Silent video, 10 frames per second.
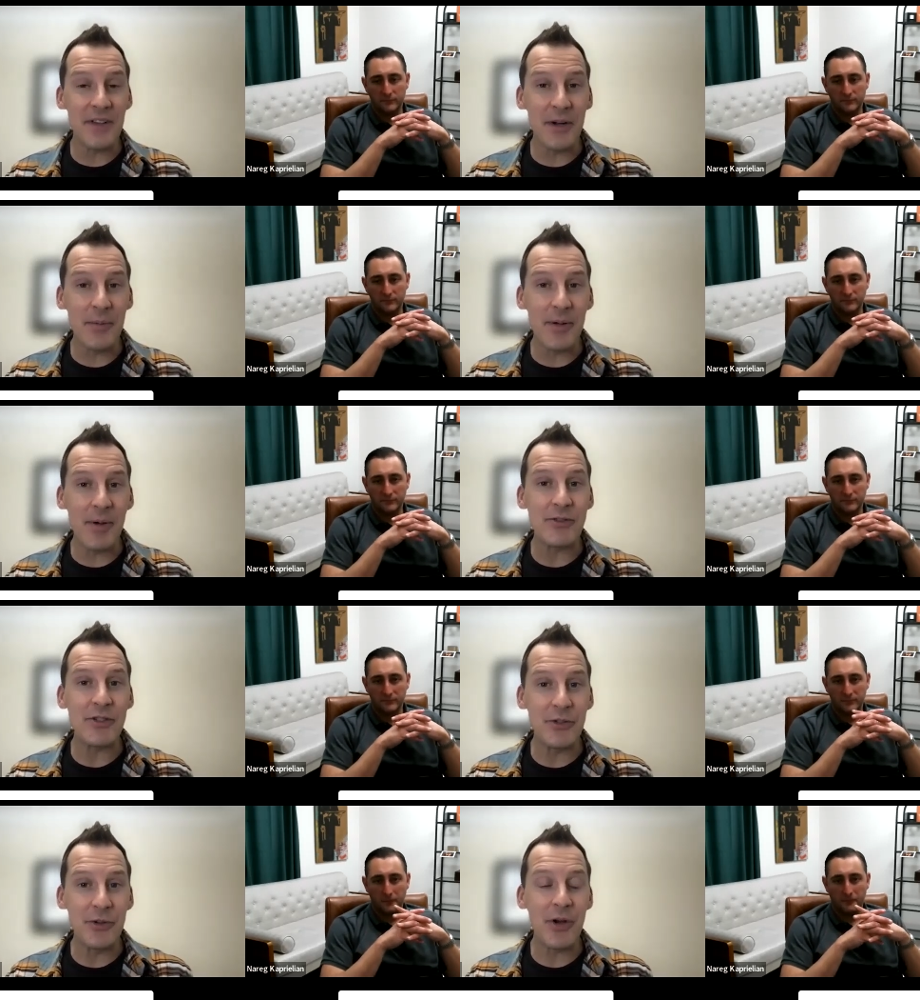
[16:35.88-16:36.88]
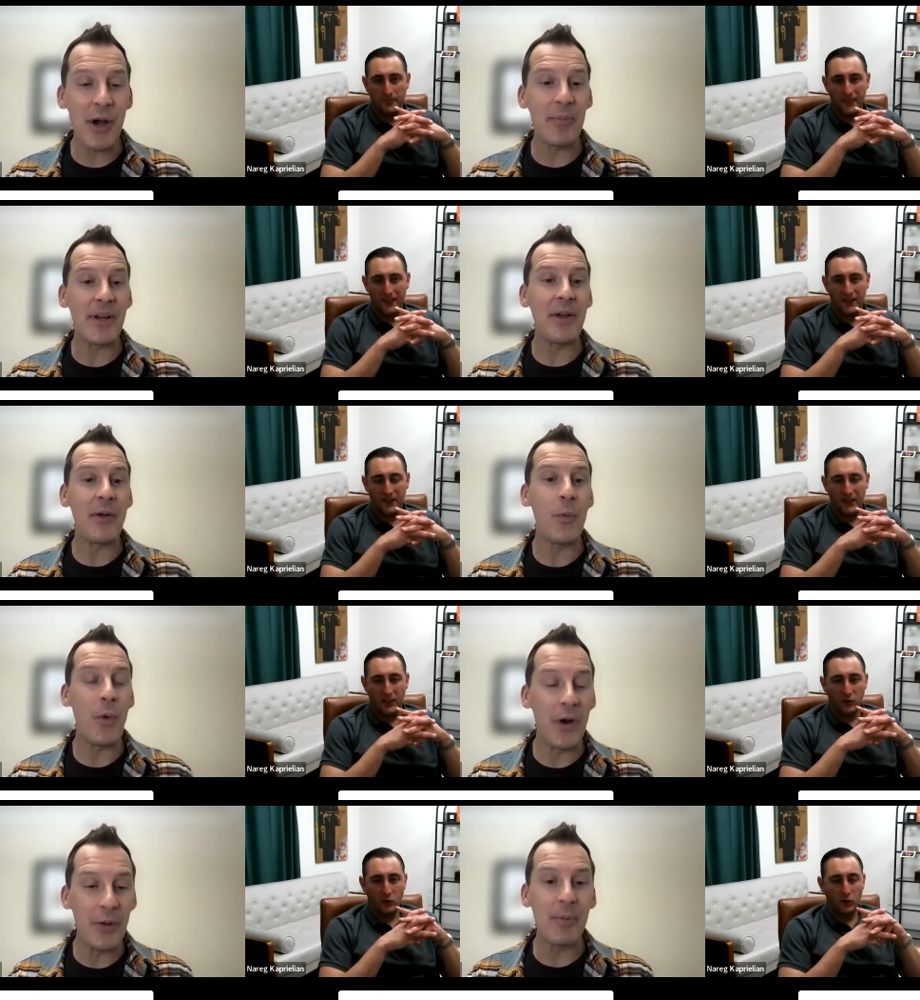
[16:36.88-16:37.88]
Speaker 1: a little bit about your new company?
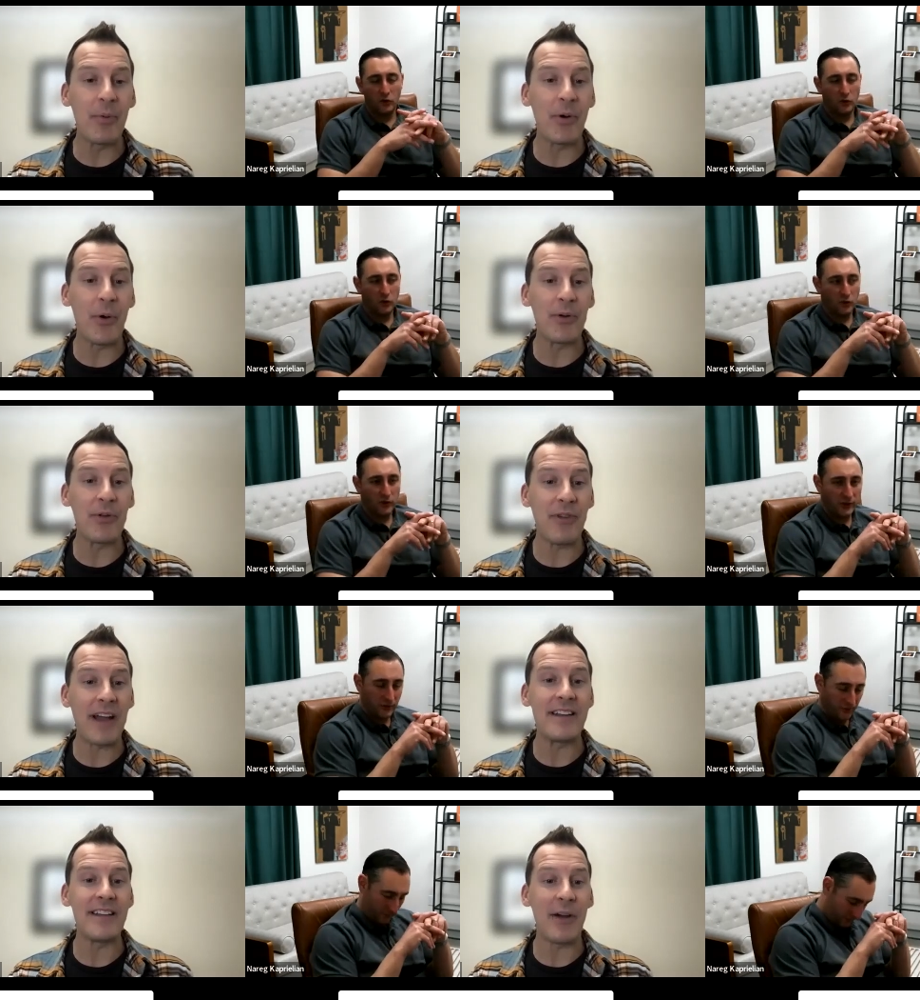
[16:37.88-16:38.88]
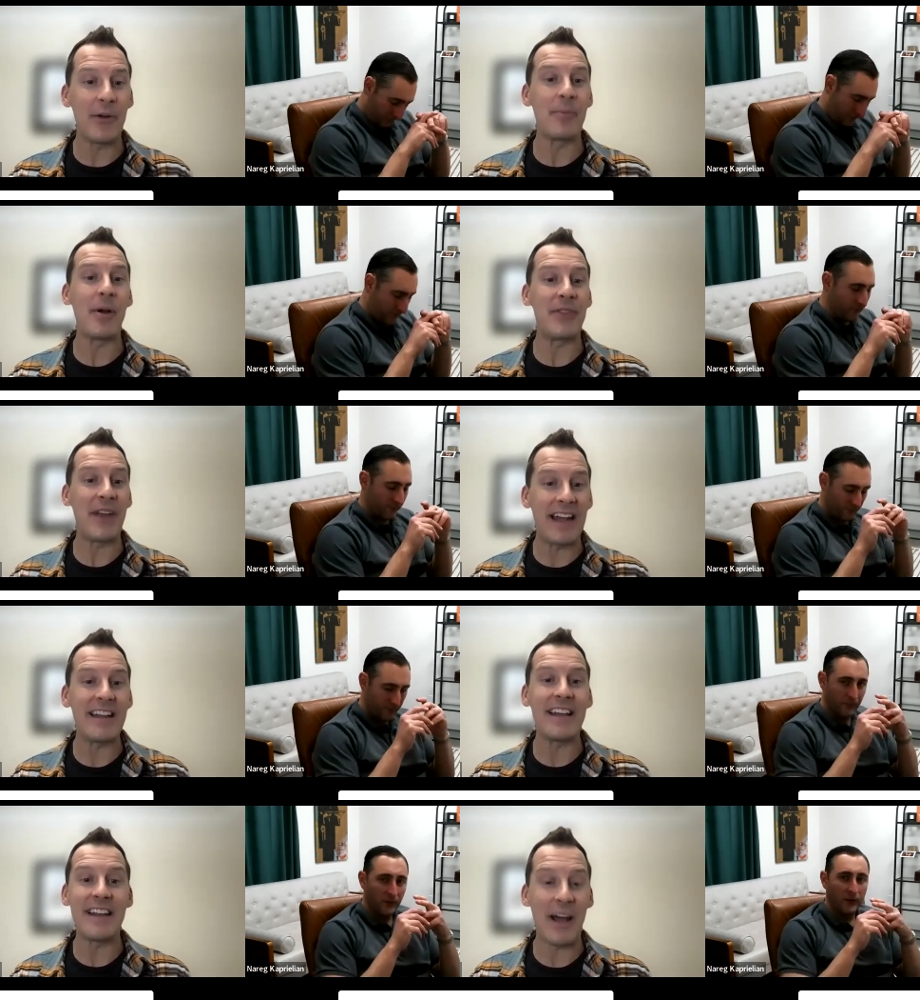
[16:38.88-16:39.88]
Where do people go to find out about that?
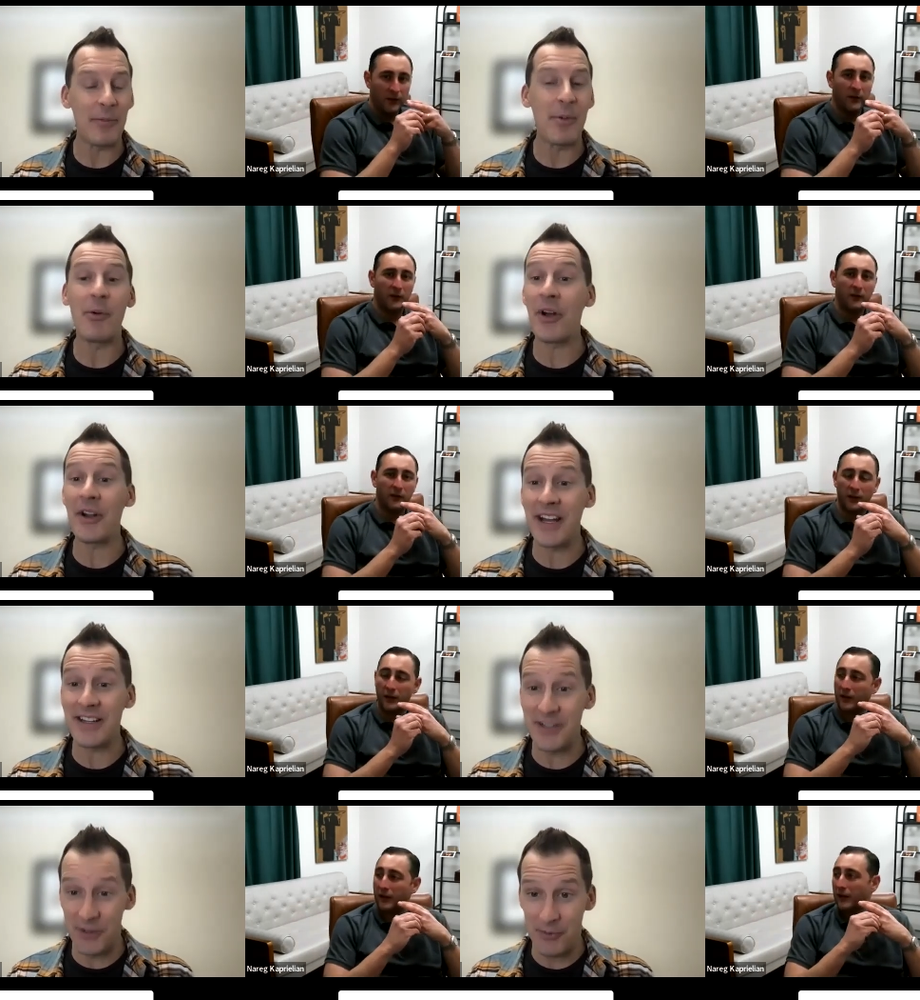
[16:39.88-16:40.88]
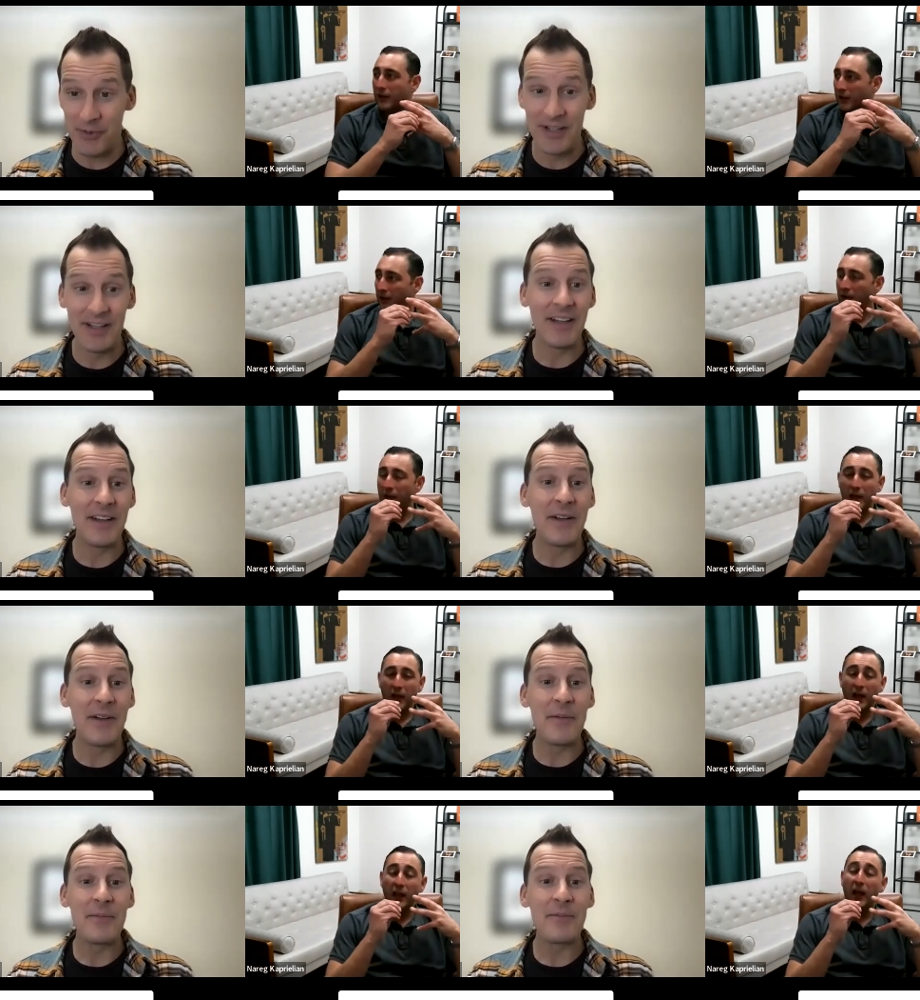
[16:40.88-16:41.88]
And how do people contact you?
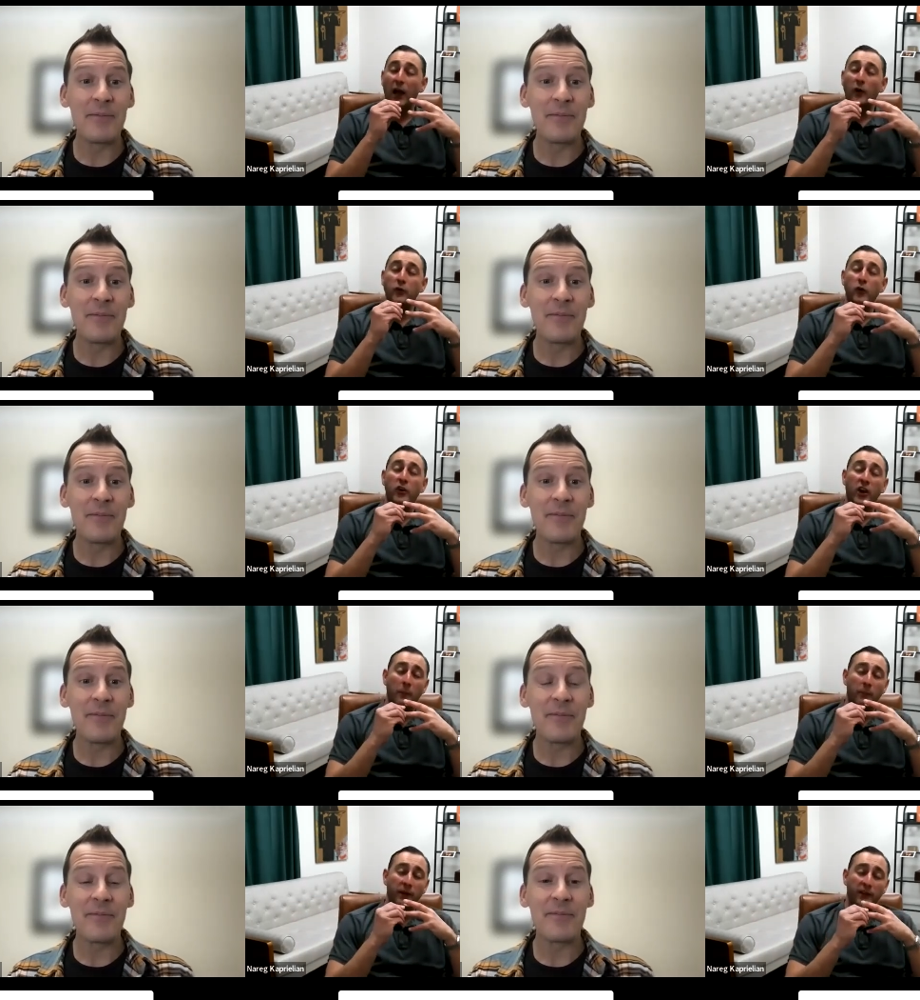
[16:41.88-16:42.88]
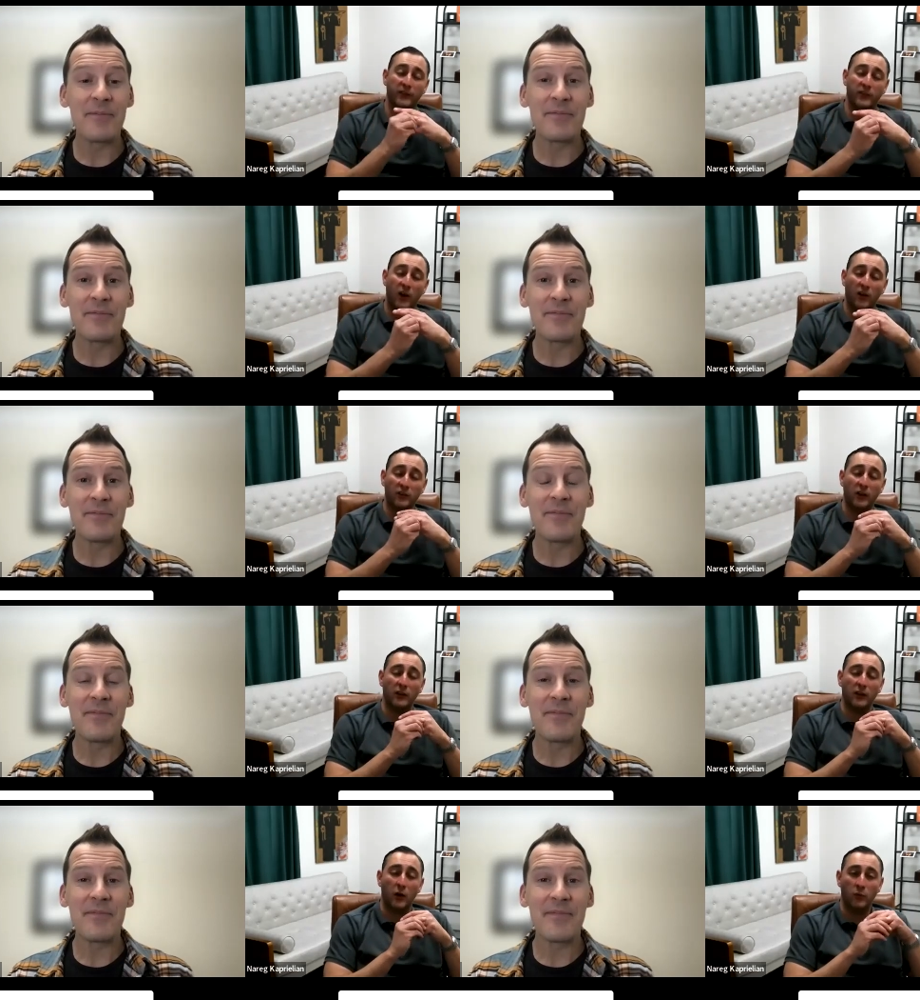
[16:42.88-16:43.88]
Speaker 2: Uh, our new company is called
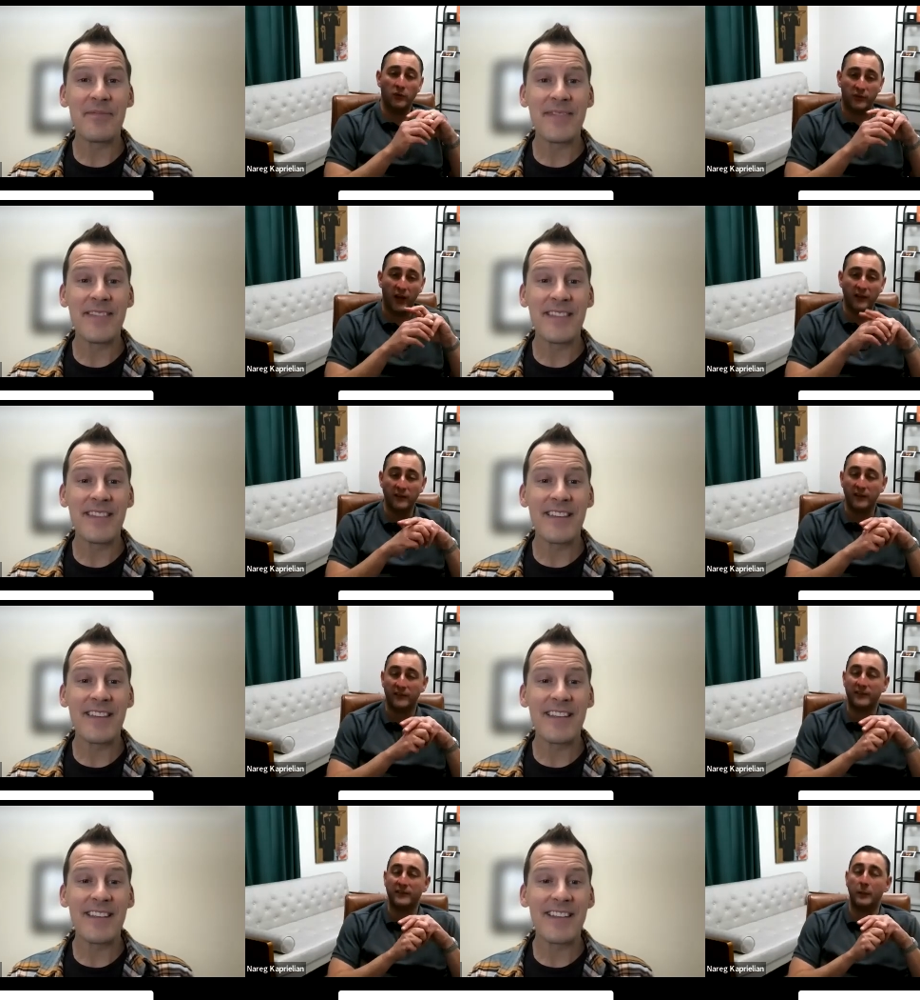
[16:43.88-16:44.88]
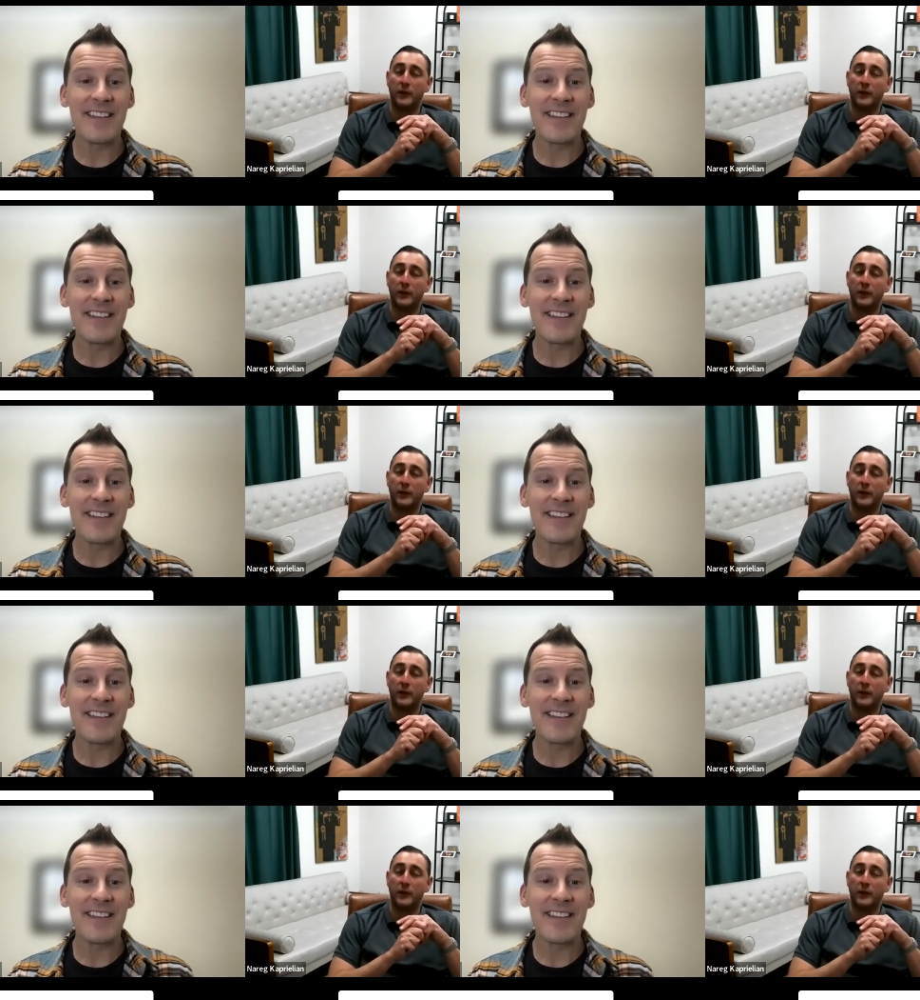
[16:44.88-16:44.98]
Loan Titan. It's